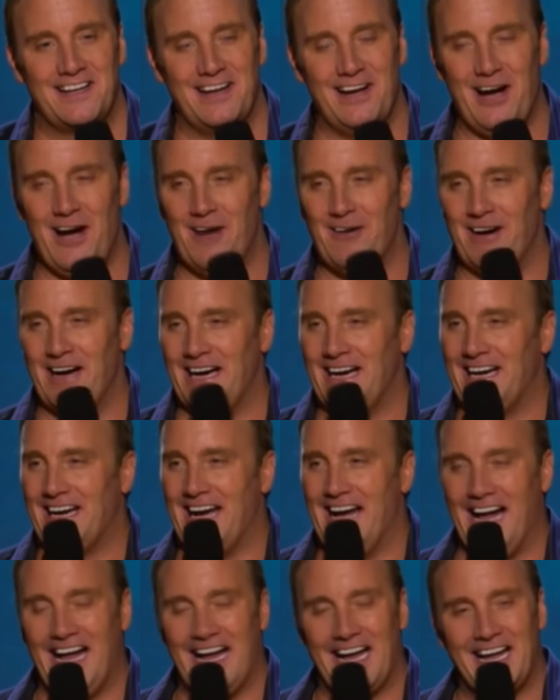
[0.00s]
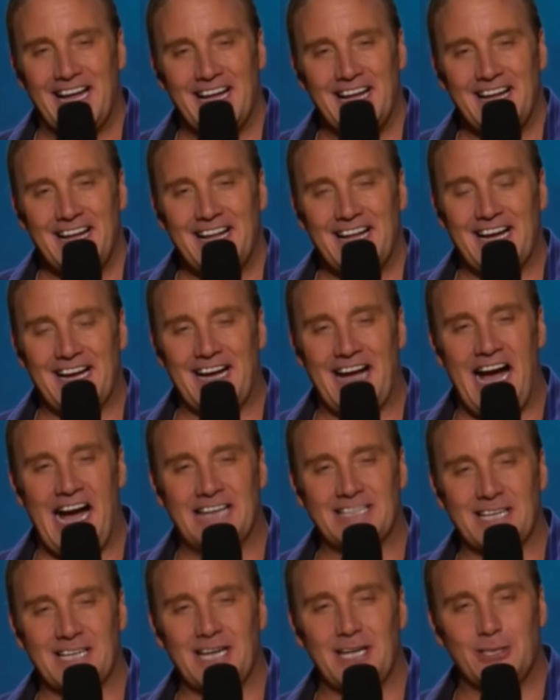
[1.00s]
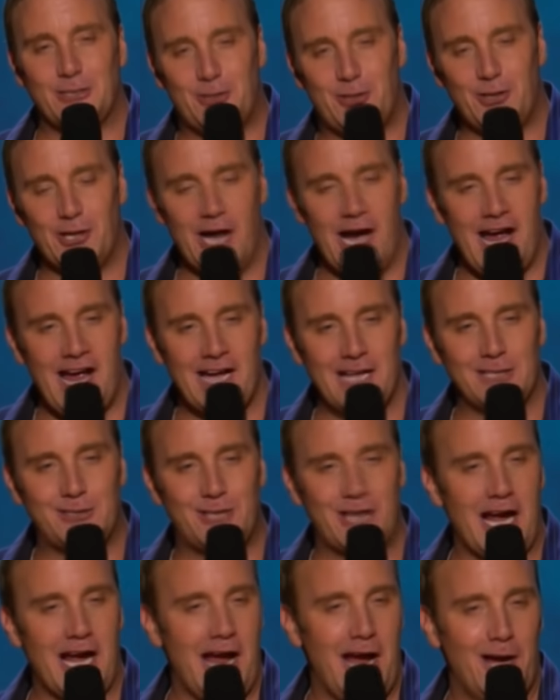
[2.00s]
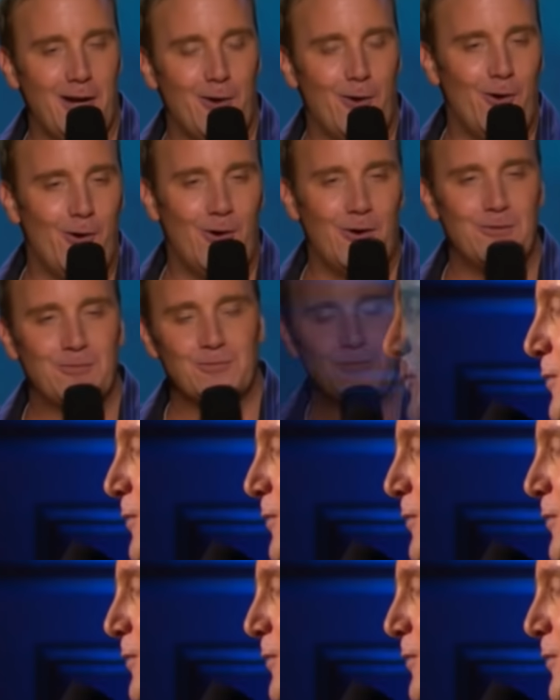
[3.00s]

Oh my God. That guy's got a giant, giant hole